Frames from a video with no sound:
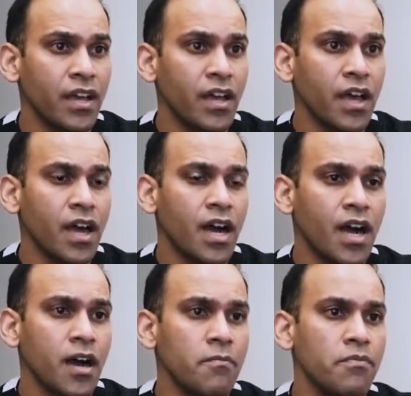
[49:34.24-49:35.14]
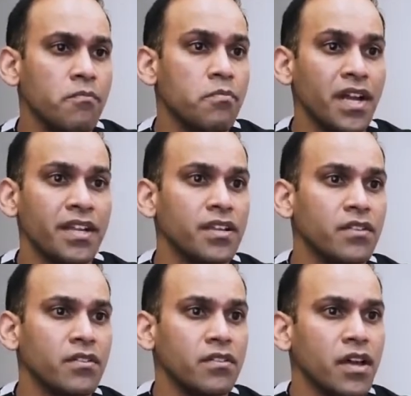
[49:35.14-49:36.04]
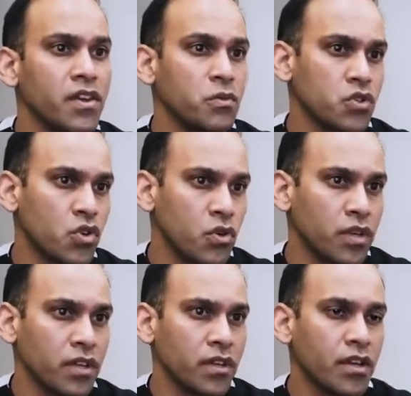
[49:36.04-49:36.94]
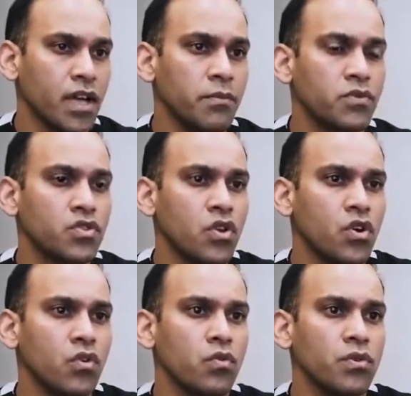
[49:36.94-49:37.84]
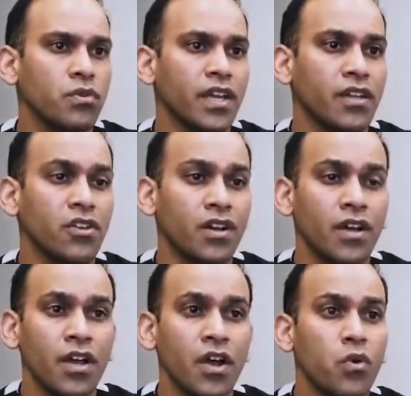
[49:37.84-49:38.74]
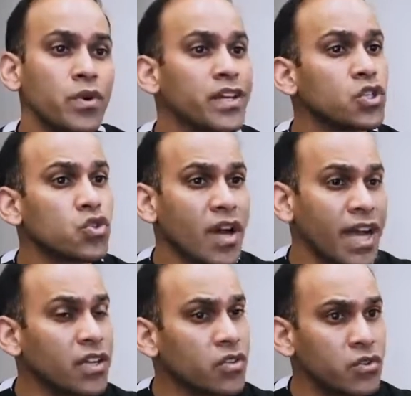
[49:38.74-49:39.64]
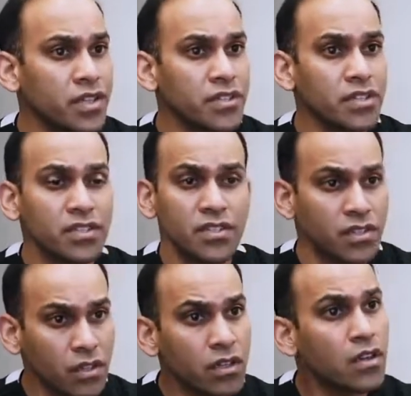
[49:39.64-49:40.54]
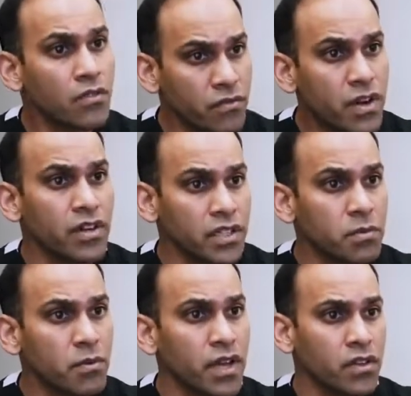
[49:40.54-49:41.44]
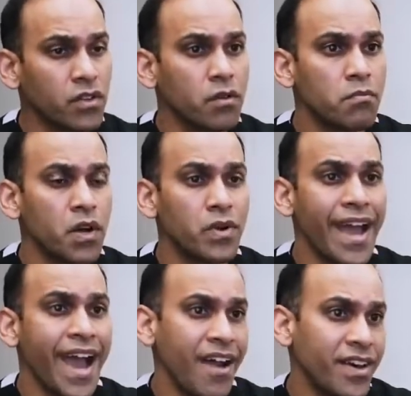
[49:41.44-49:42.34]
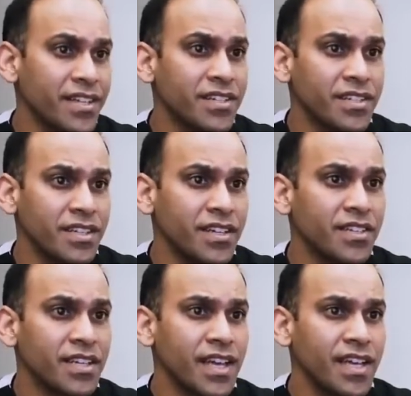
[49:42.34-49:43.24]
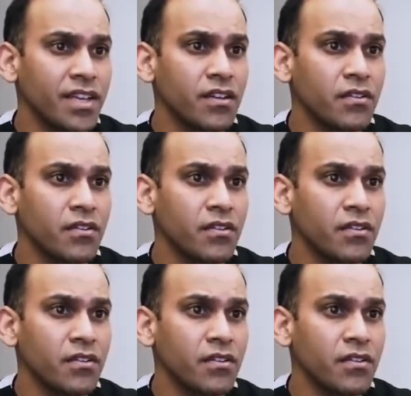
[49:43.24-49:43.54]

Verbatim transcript: Right. But nothing was growing. So we were like, look, we can try to do this. This mm-hmm. is still very experimental, but we yeah. have had success at getting